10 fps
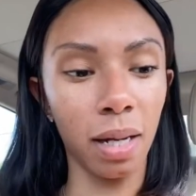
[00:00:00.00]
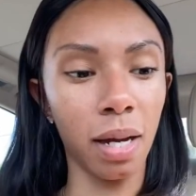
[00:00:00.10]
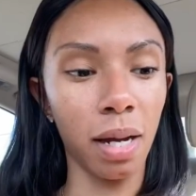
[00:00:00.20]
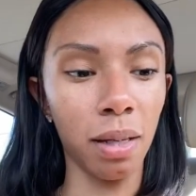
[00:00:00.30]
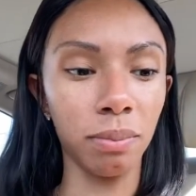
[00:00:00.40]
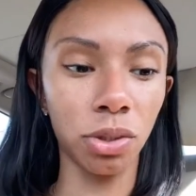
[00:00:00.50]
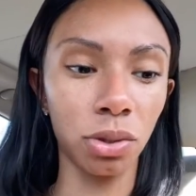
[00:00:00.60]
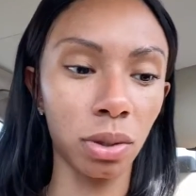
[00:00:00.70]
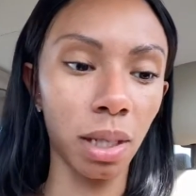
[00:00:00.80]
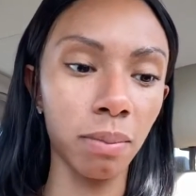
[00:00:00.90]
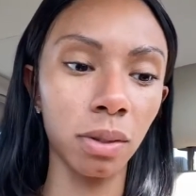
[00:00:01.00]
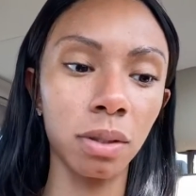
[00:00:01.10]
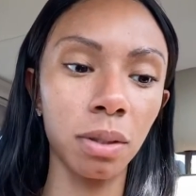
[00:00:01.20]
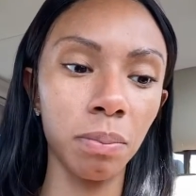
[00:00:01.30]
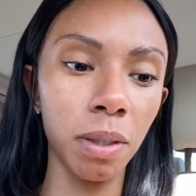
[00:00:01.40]
and I am sure that most
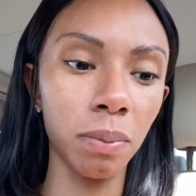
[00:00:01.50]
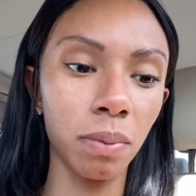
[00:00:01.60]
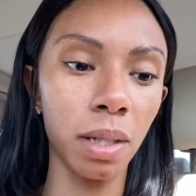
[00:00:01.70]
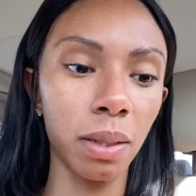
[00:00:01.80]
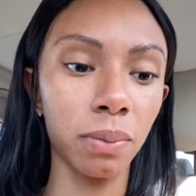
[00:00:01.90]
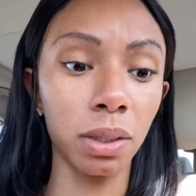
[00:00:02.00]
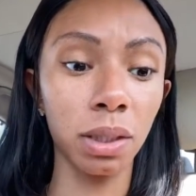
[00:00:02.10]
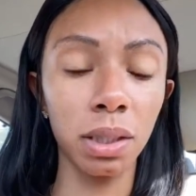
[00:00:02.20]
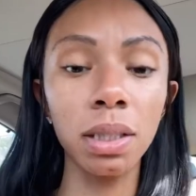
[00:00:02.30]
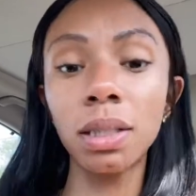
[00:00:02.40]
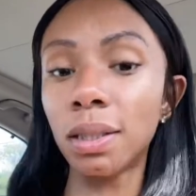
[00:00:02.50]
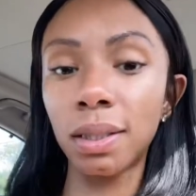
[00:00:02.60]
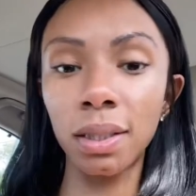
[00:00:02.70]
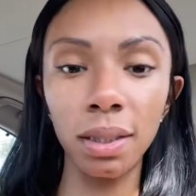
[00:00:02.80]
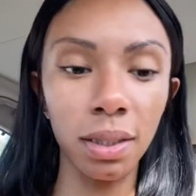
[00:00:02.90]
of the people that were
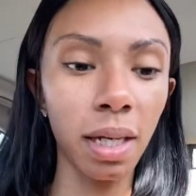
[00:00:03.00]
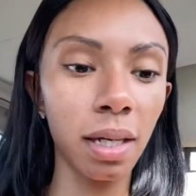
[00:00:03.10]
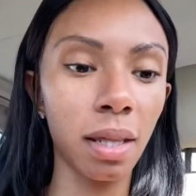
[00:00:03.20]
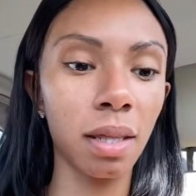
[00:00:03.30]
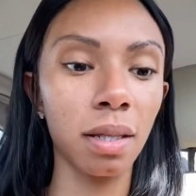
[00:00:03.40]
sentenced to death